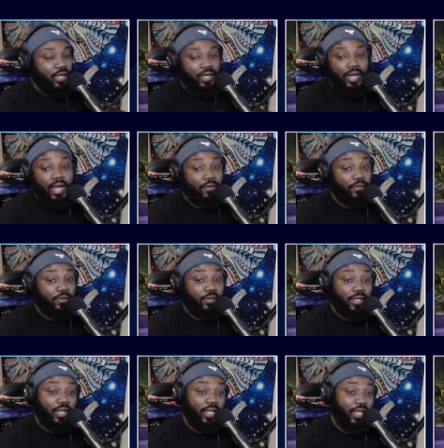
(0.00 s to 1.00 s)
Now,
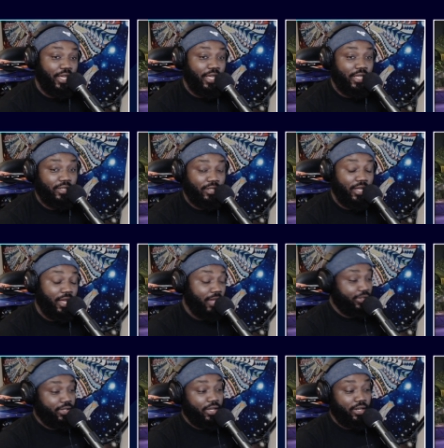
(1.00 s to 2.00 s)
like I
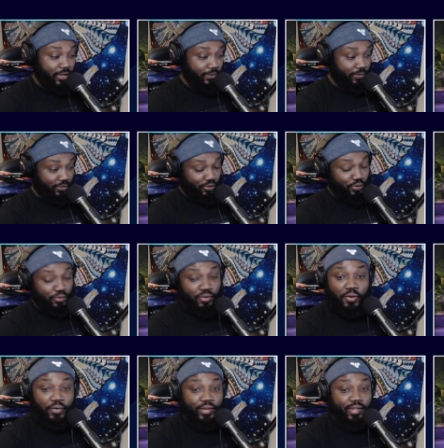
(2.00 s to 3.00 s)
said, if you do
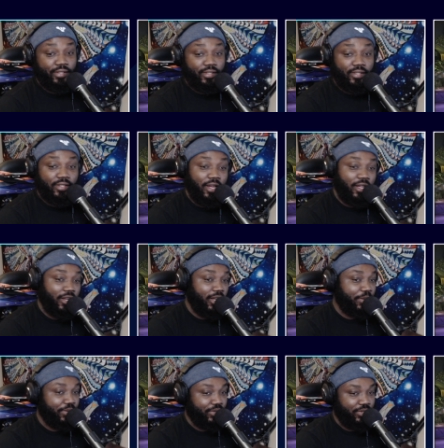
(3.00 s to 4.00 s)
go against the
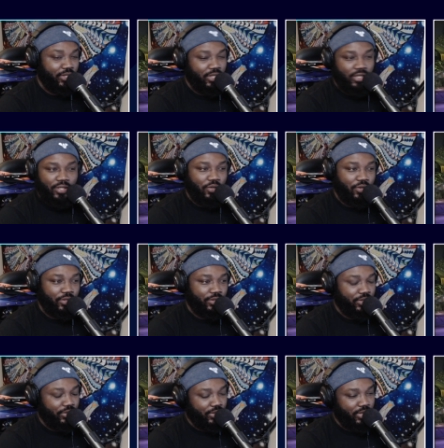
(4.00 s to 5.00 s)
Cyclops, or
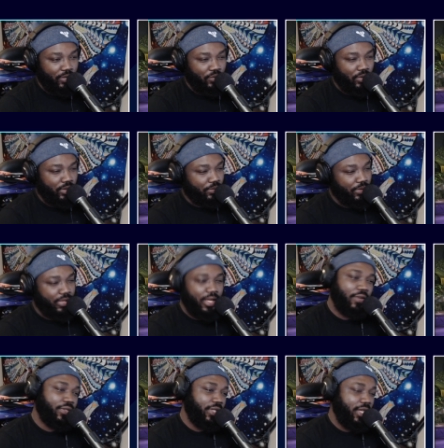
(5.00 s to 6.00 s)
you know, you're like wondering what the
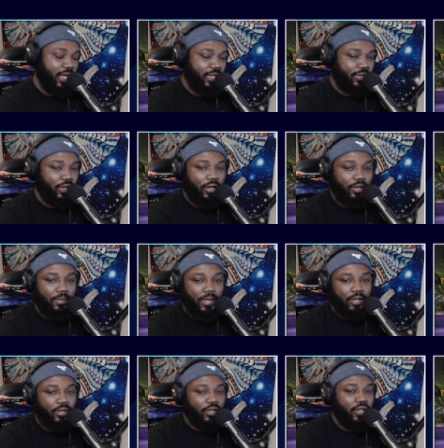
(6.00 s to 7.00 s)
hell is talking
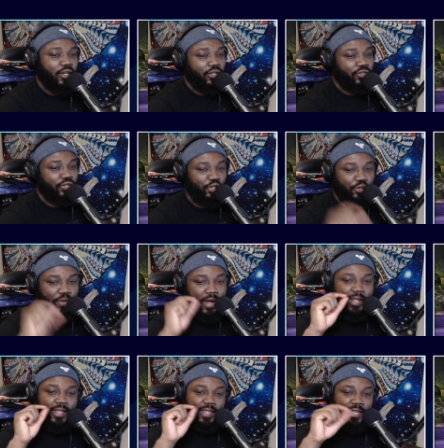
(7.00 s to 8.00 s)
about, just
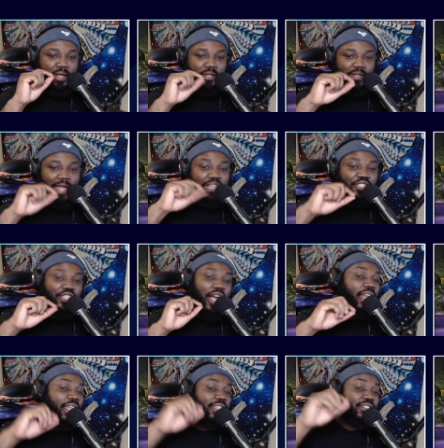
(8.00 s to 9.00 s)
try to get that
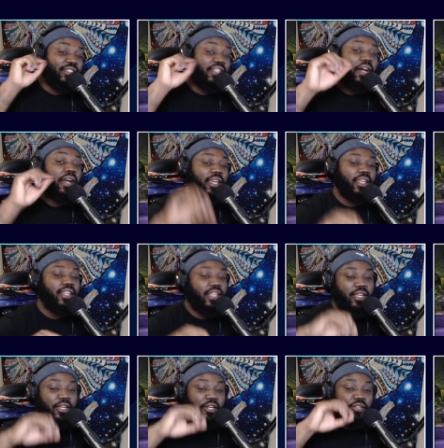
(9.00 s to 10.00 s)
shot like stuck in it.